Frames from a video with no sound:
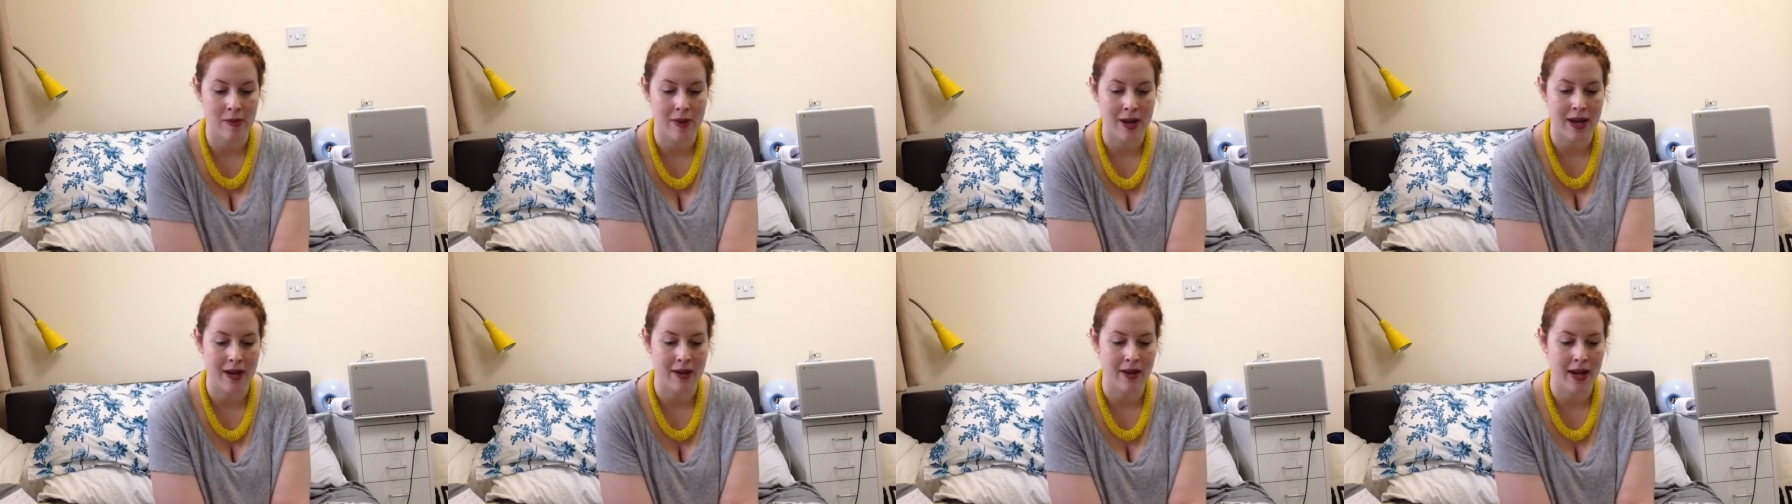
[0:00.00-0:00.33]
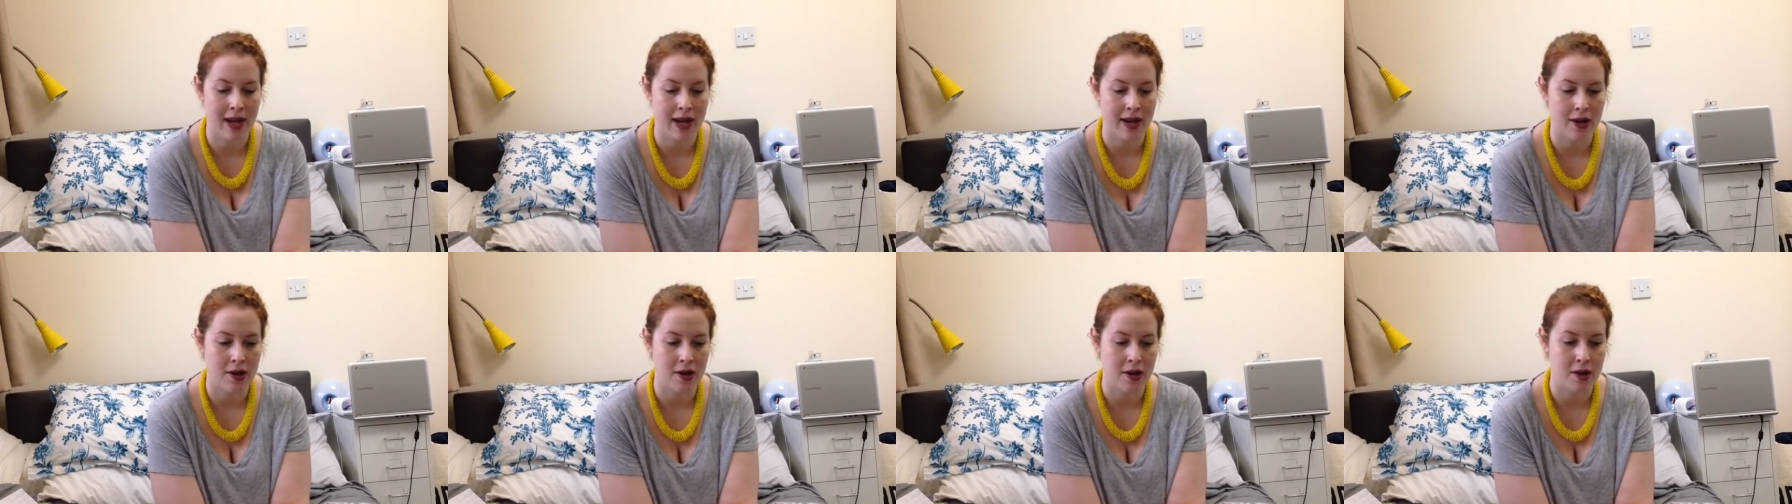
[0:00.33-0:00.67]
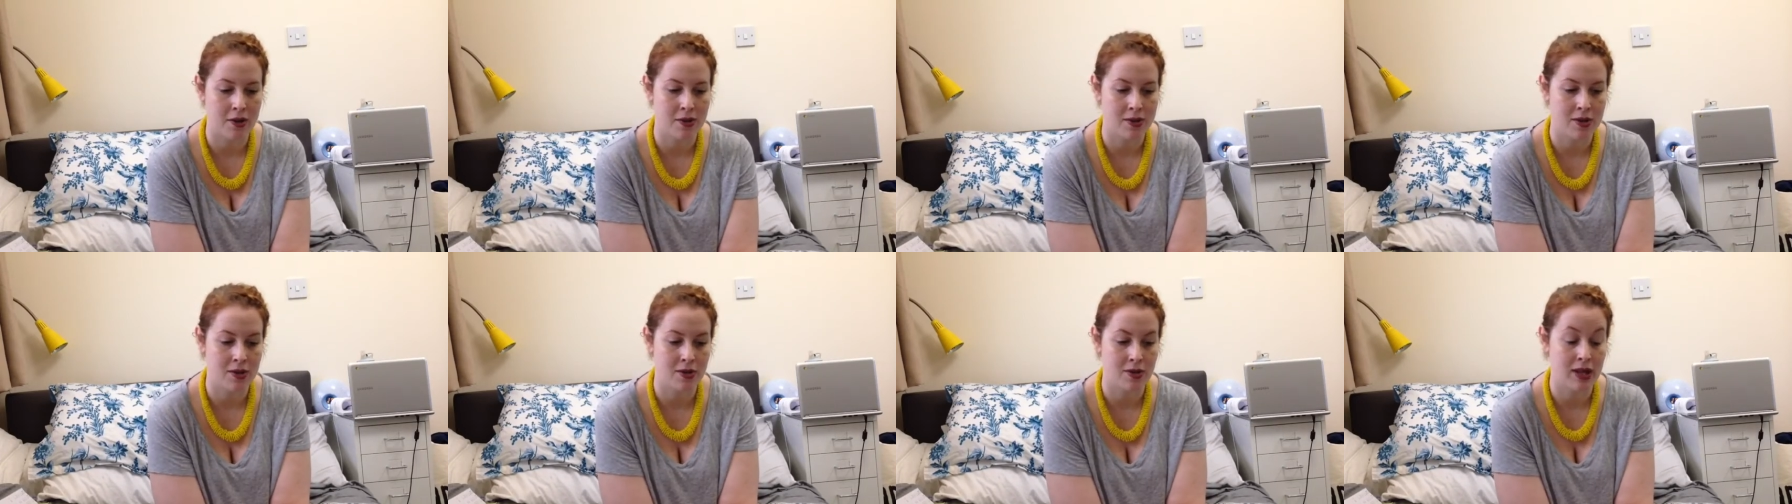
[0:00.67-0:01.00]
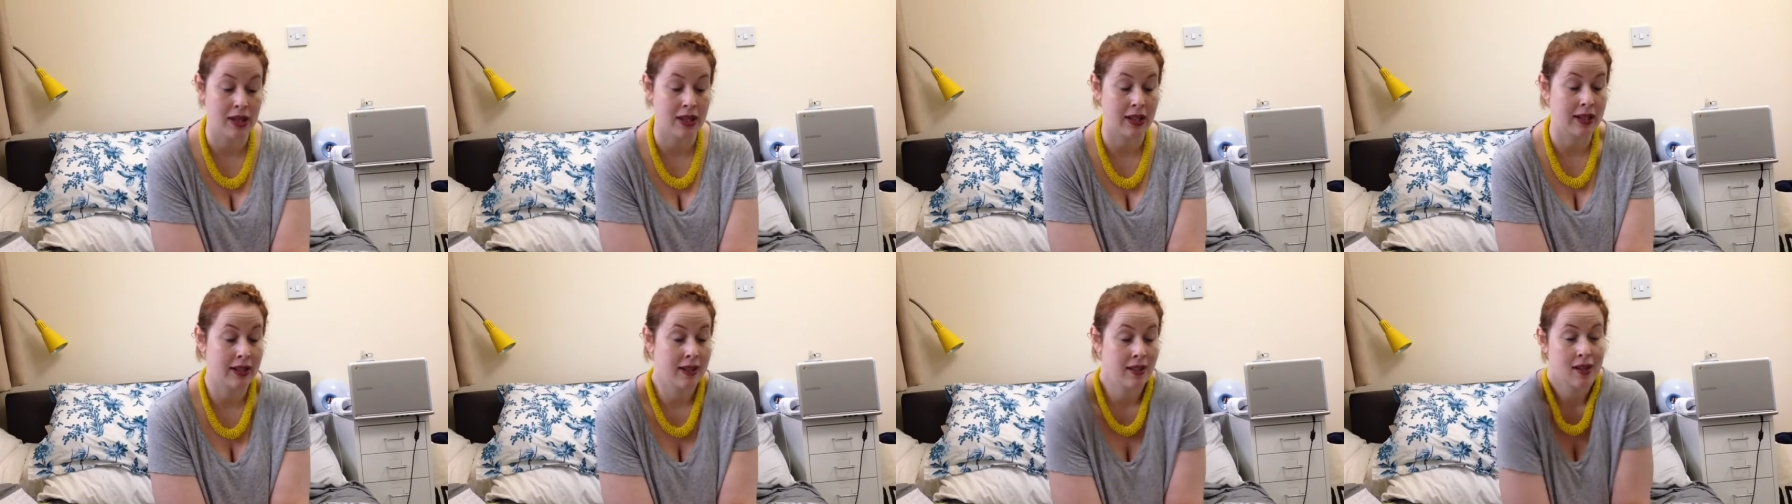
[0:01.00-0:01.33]
about how I was
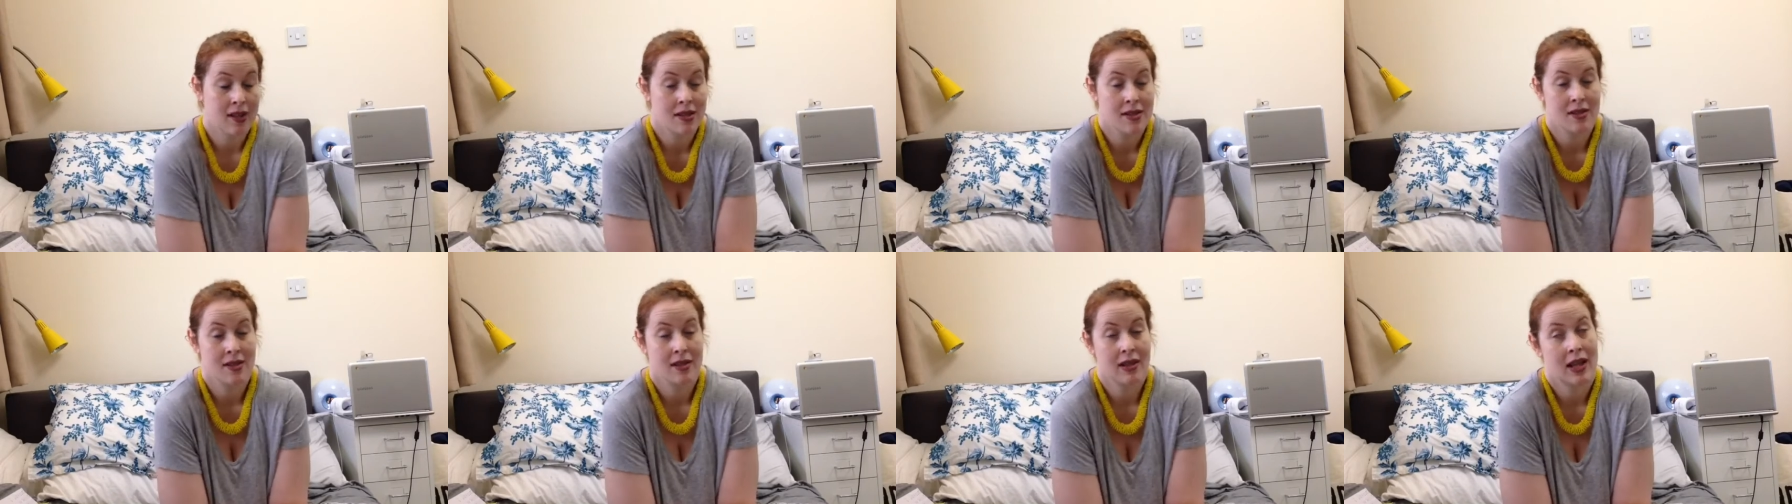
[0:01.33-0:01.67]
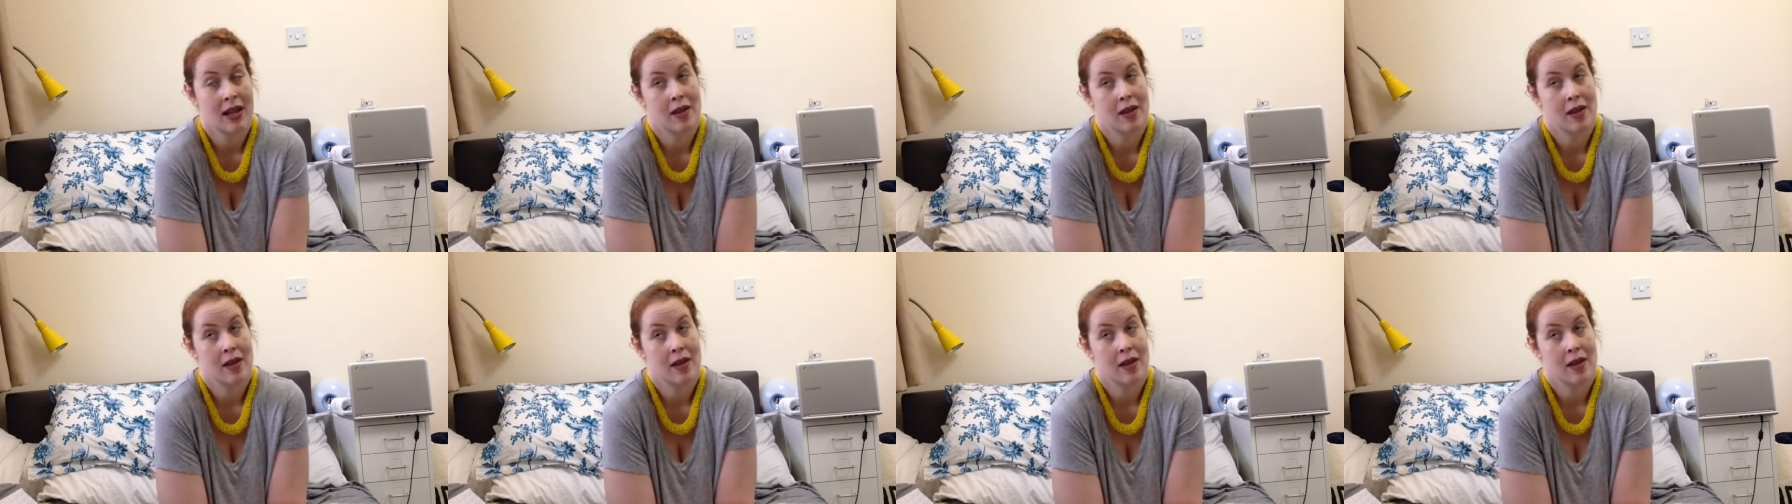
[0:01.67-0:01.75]
struggling and I still